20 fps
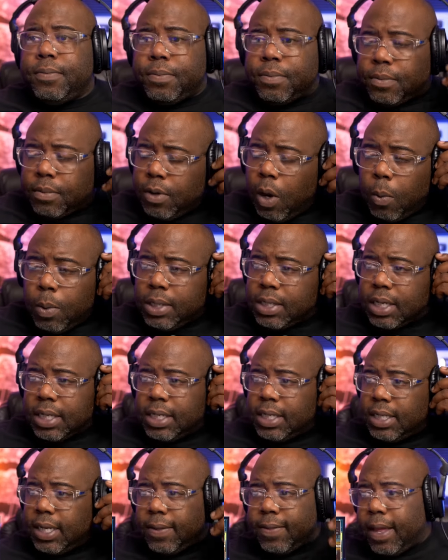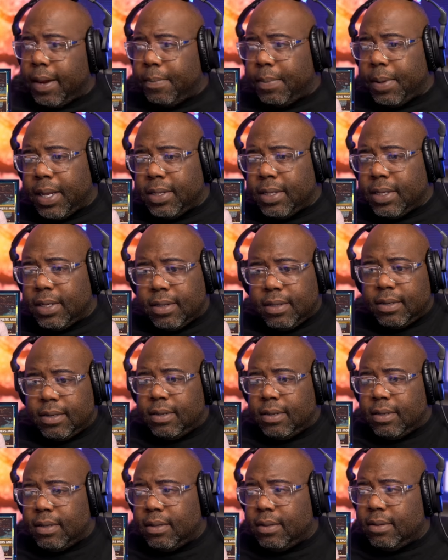No one's going to say that because it's,
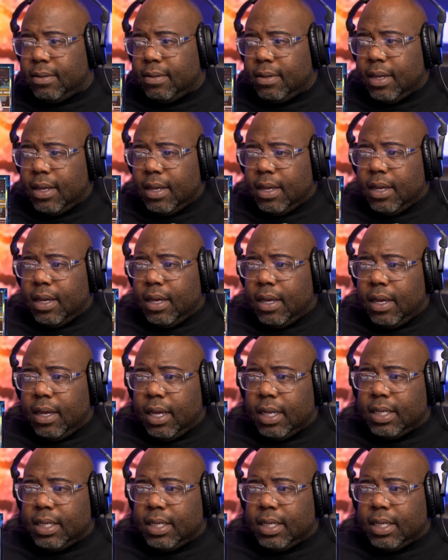it's